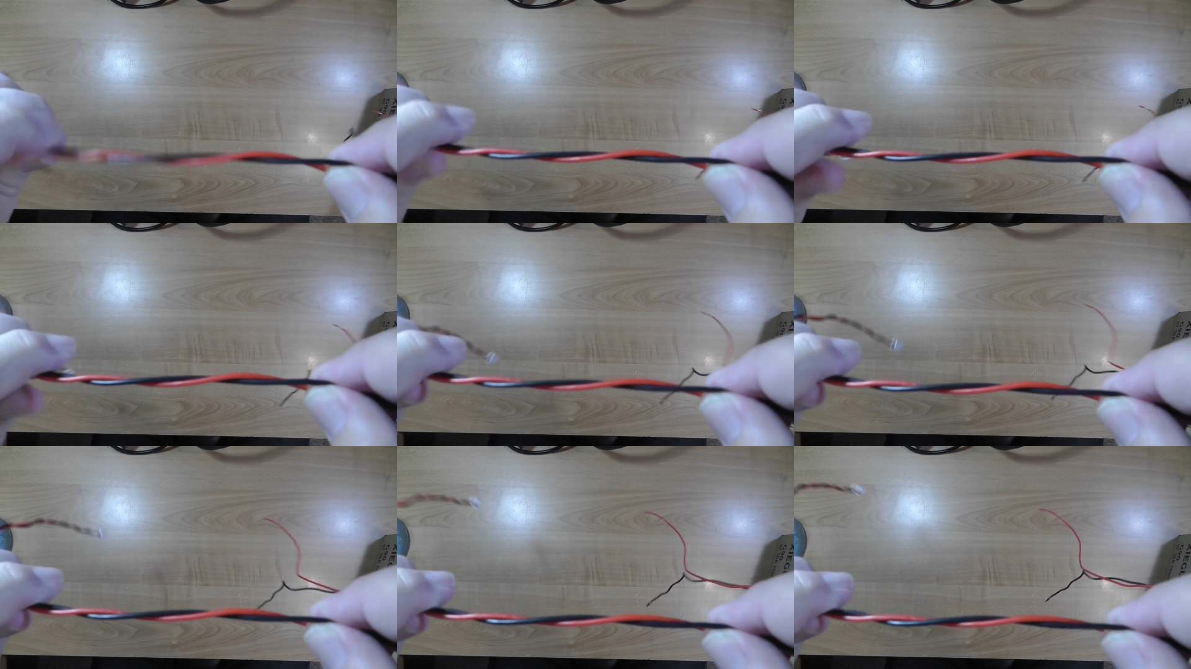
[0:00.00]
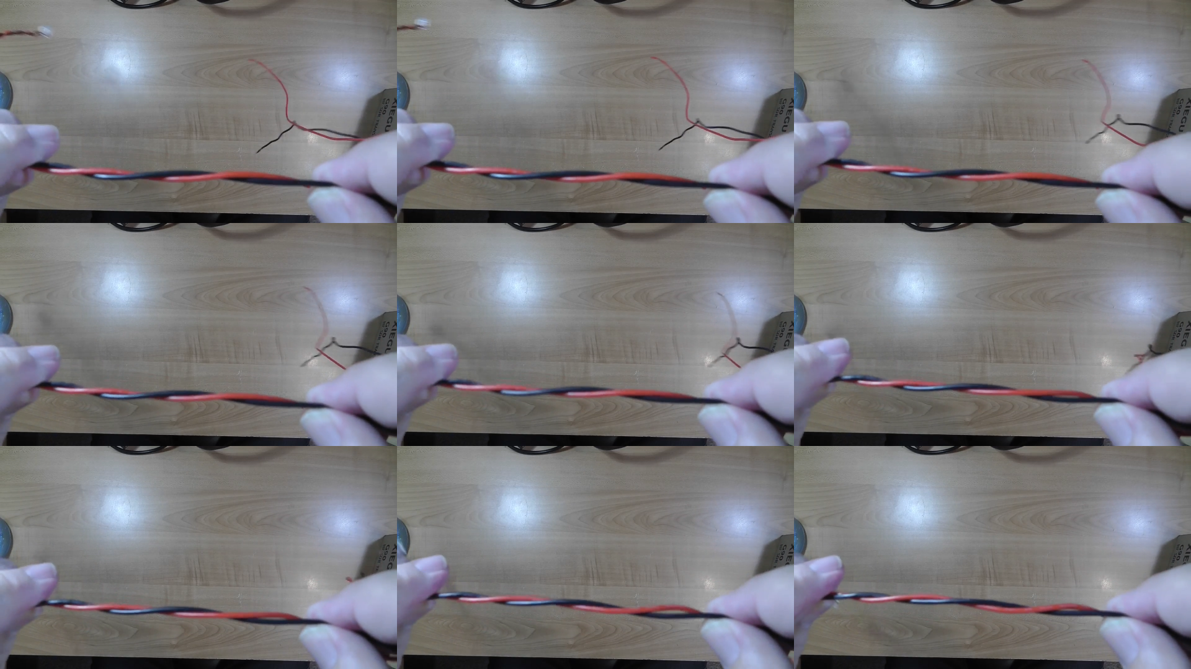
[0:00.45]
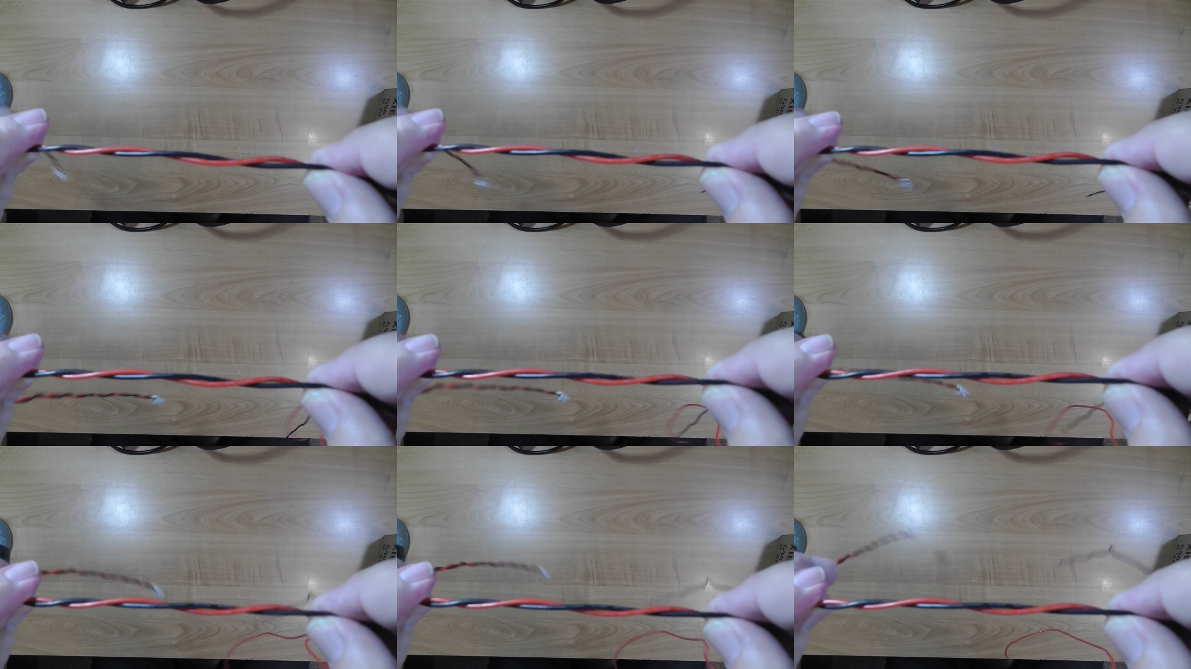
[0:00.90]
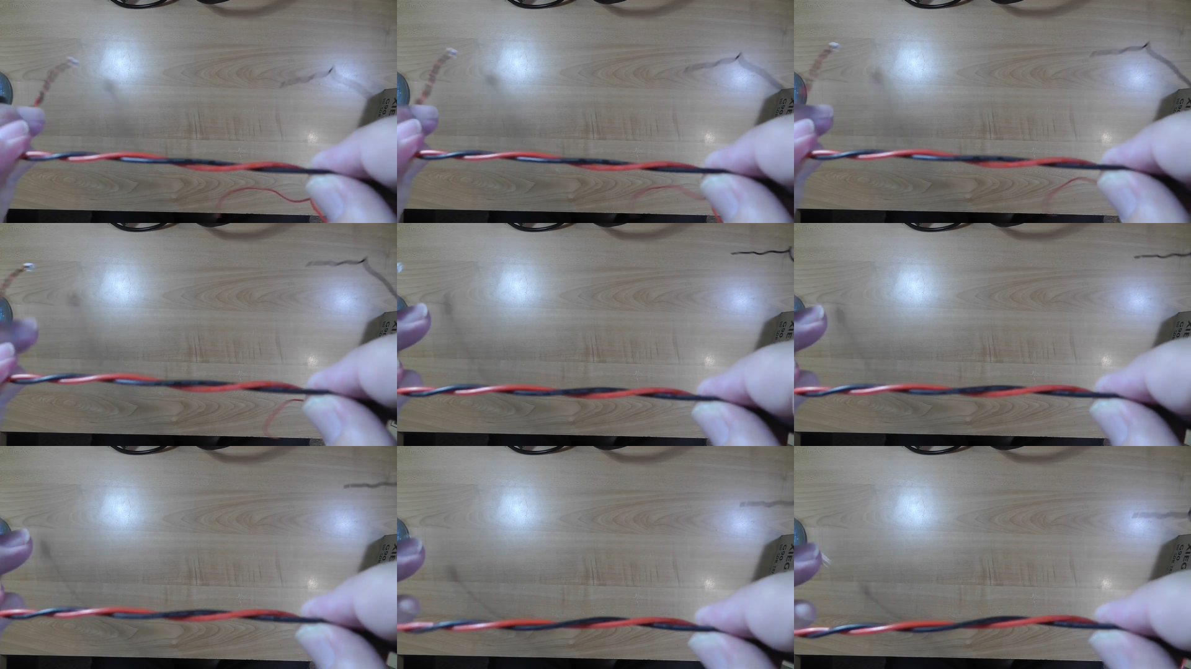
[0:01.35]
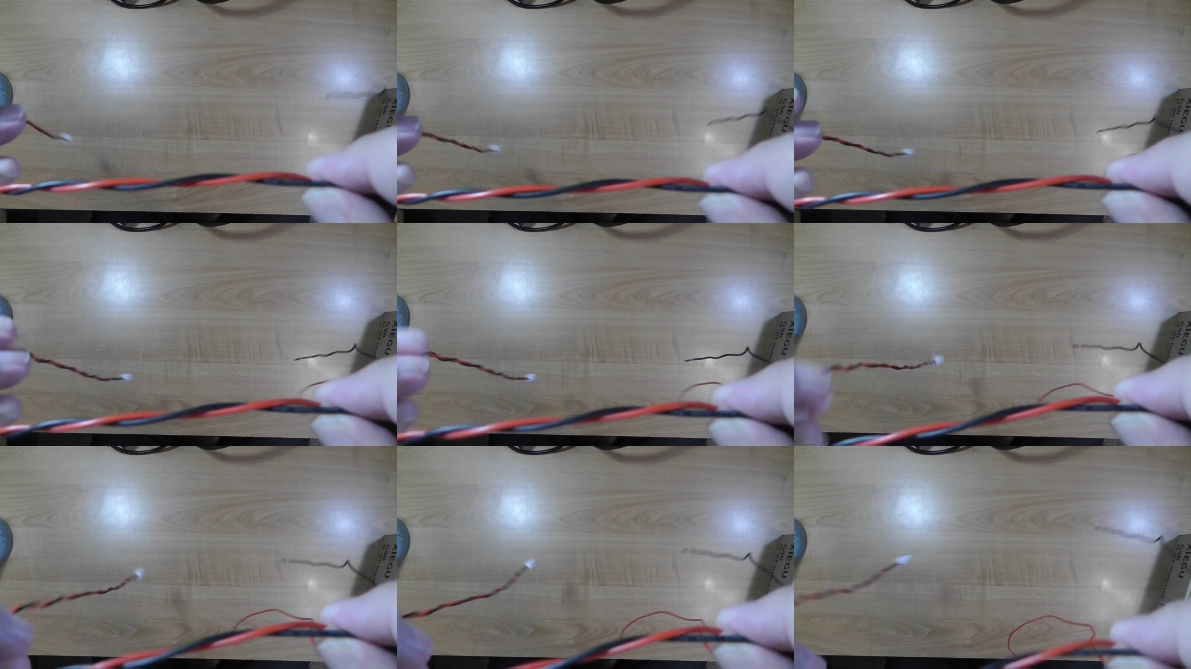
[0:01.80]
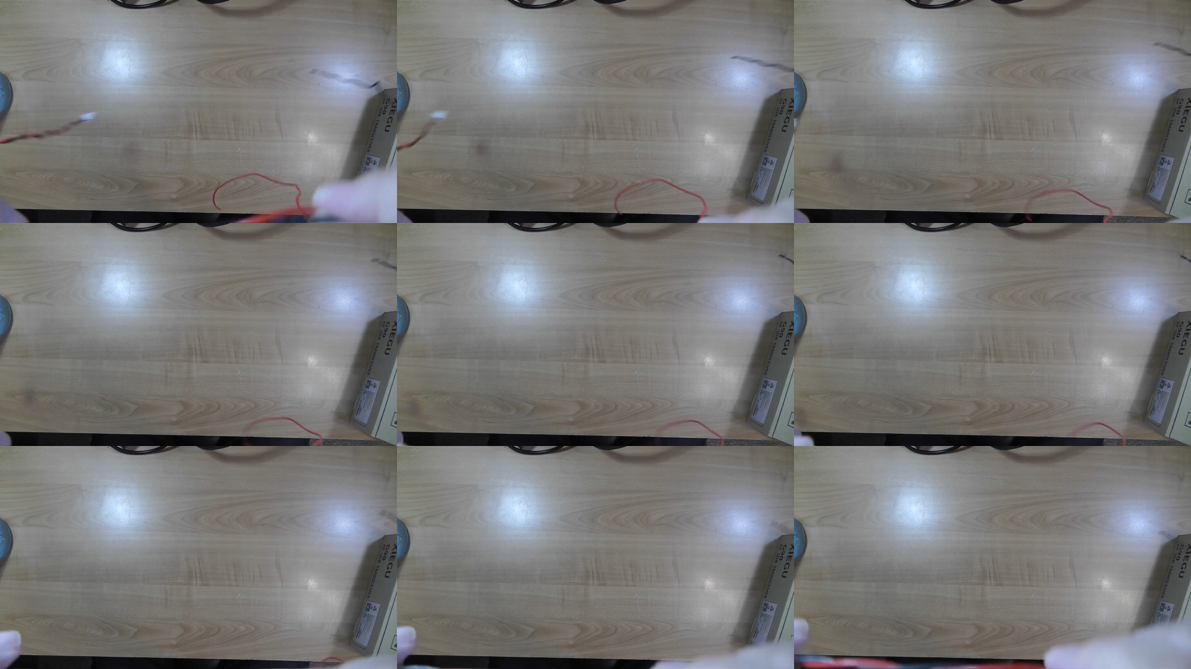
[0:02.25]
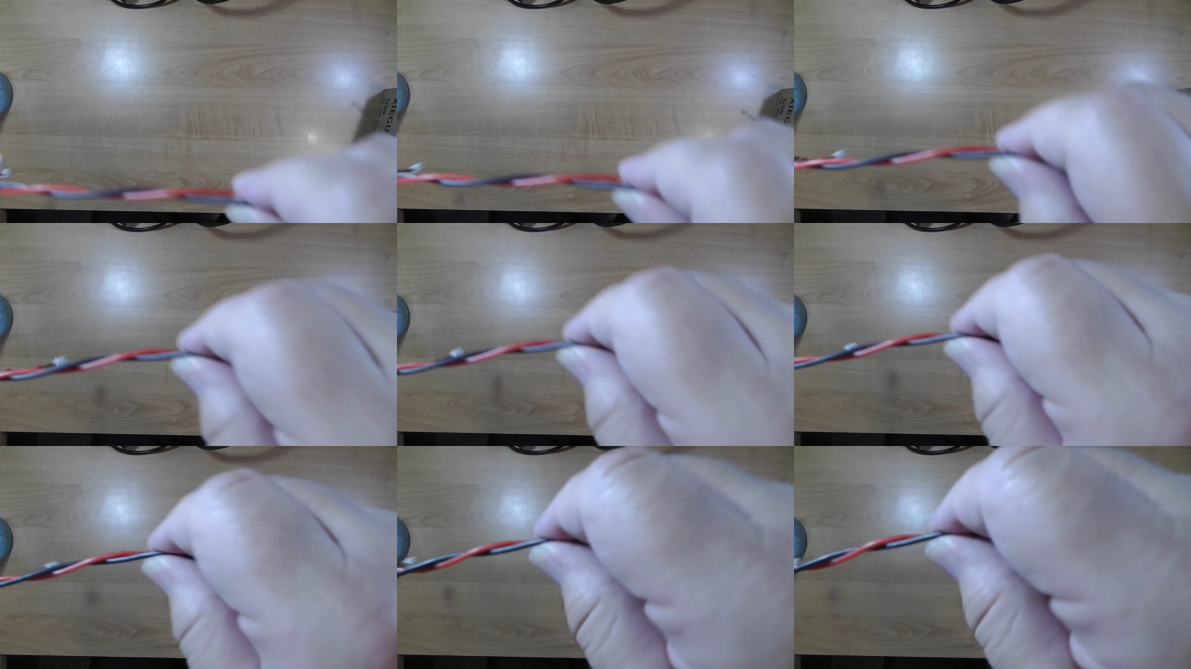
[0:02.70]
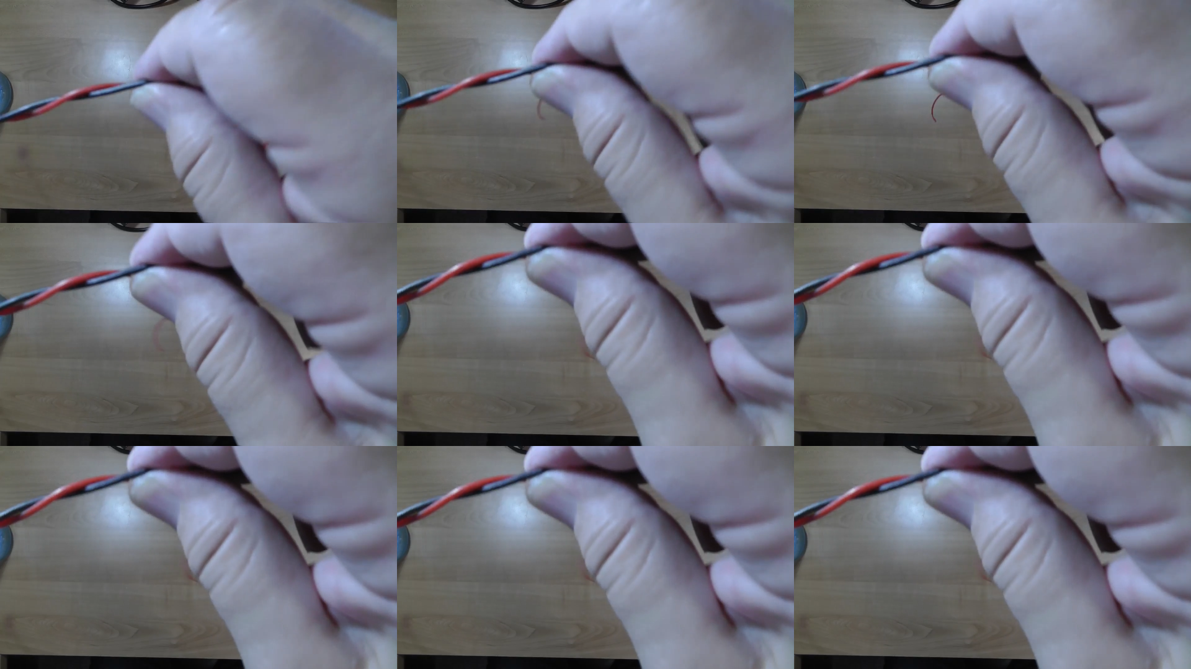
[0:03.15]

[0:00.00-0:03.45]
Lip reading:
(no speaker visible)